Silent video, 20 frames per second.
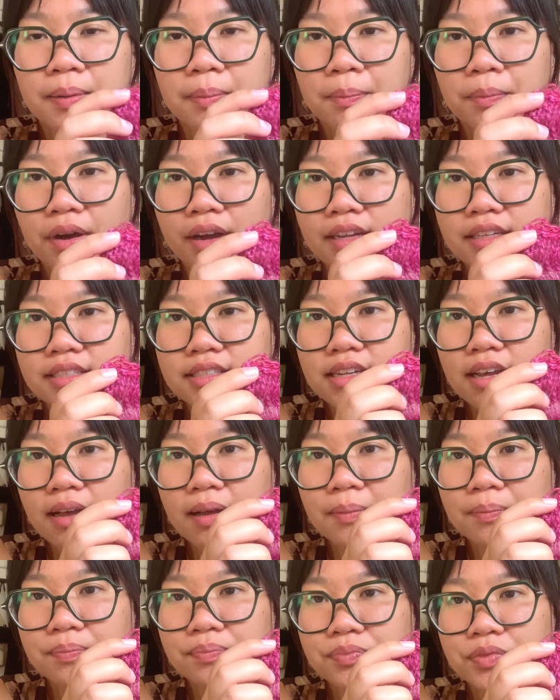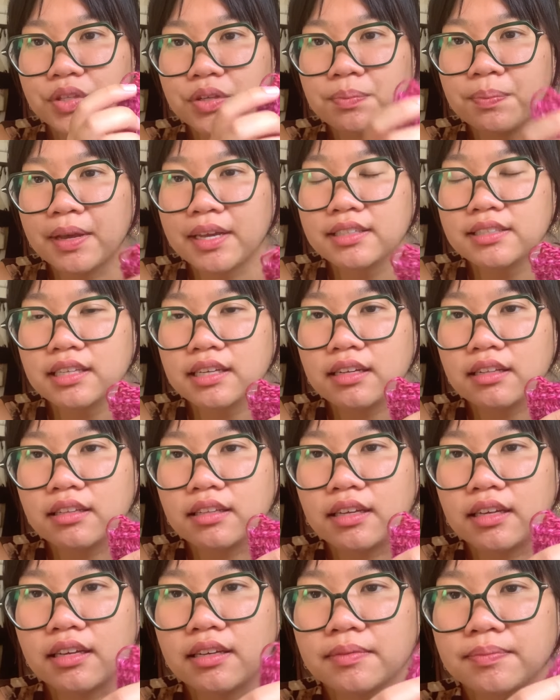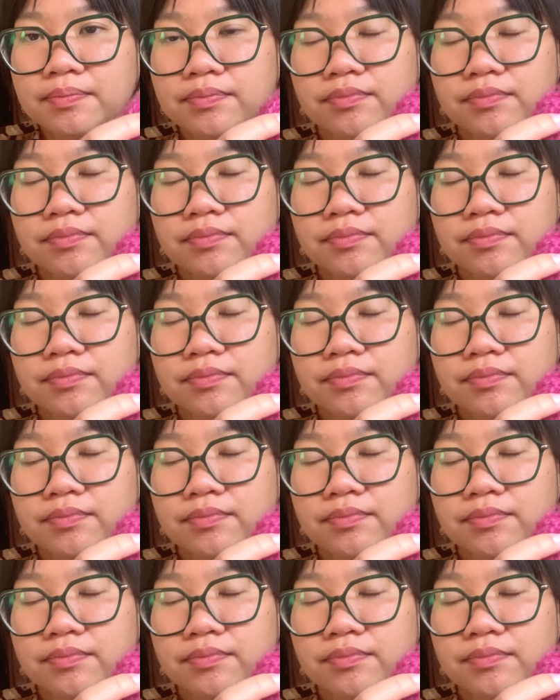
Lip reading: But you basically,